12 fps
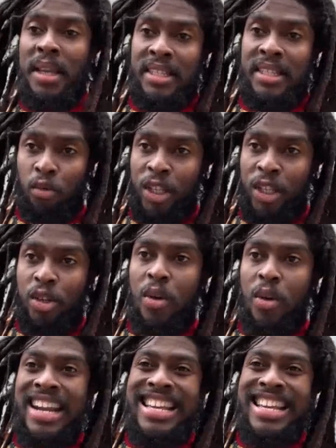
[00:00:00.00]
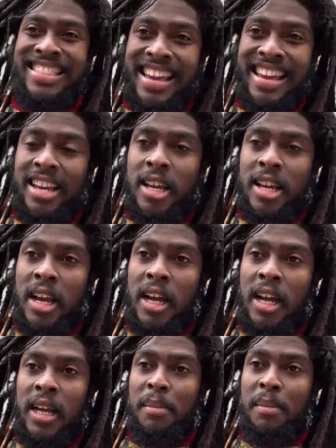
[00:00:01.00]
Is the reason why they think
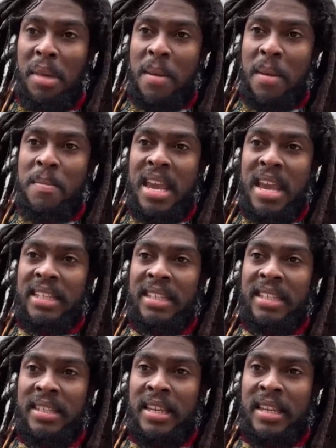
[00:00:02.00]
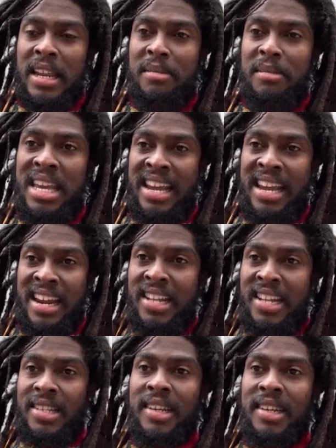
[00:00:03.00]
maybe it can be
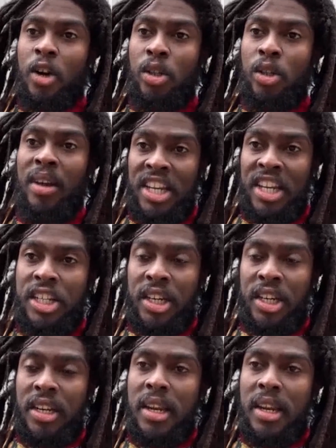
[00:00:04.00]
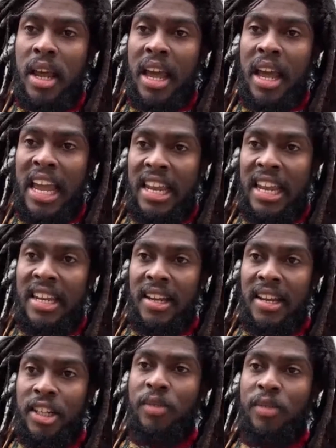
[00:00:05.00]
an internal contradiction
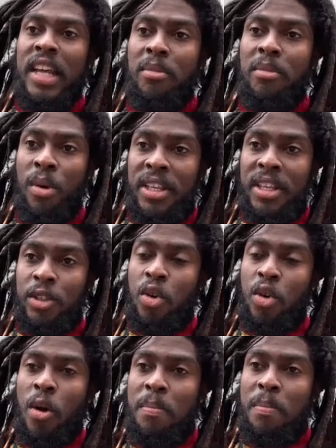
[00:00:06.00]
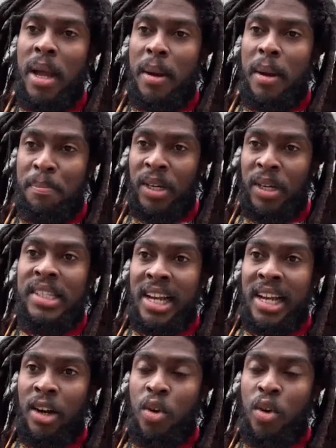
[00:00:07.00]
in the Jovenel Moïse group,
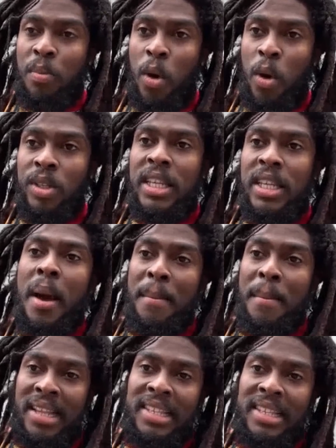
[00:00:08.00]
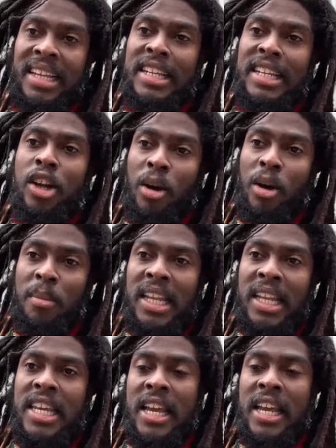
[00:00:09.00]
political group, because Mateli
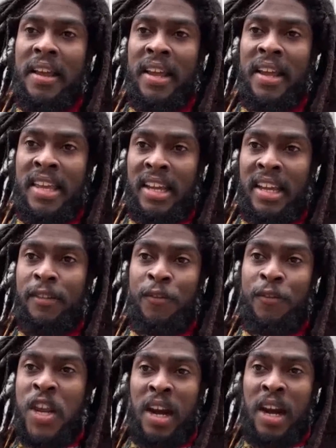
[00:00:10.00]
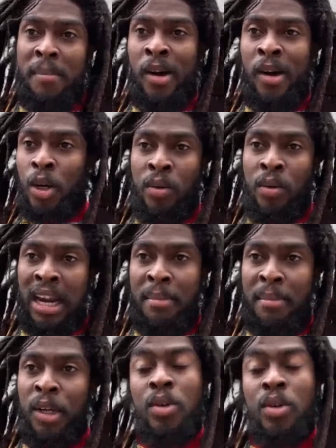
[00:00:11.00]
normally get fear about
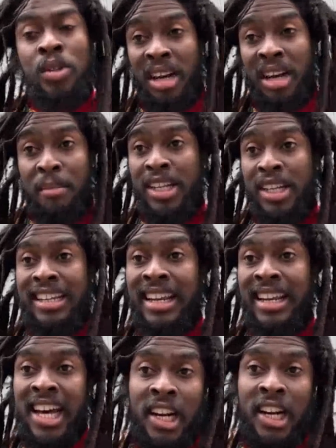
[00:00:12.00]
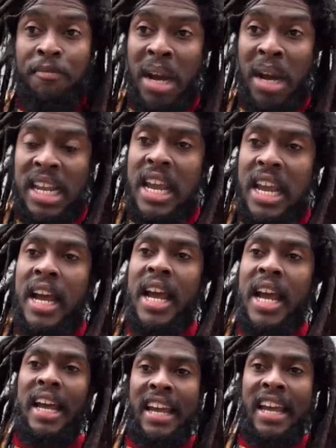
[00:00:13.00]
Laurent Lamotte because Laurent Lamotte get a lot of money
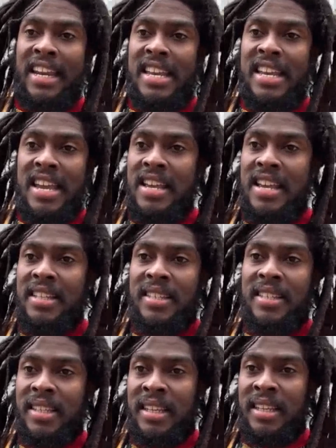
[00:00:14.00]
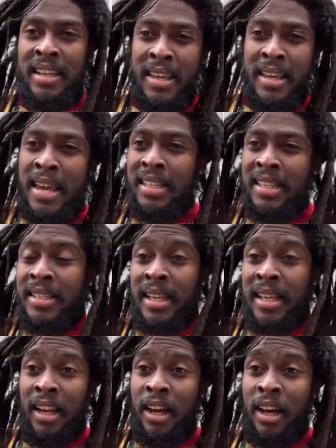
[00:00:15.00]
and he
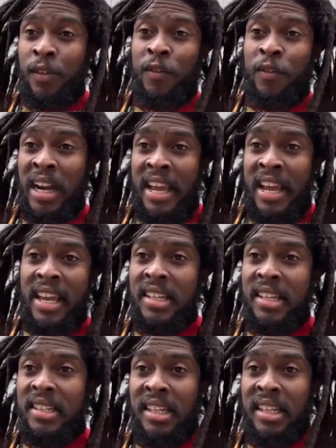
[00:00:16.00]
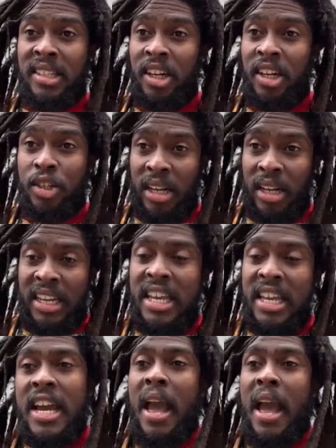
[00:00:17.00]
gets a lot of link and
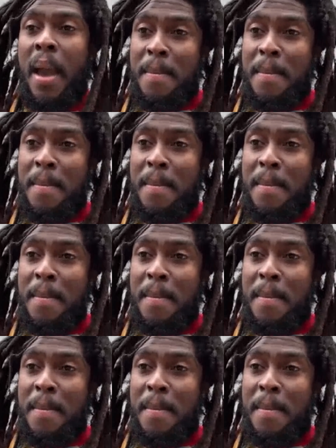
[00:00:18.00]
internationally.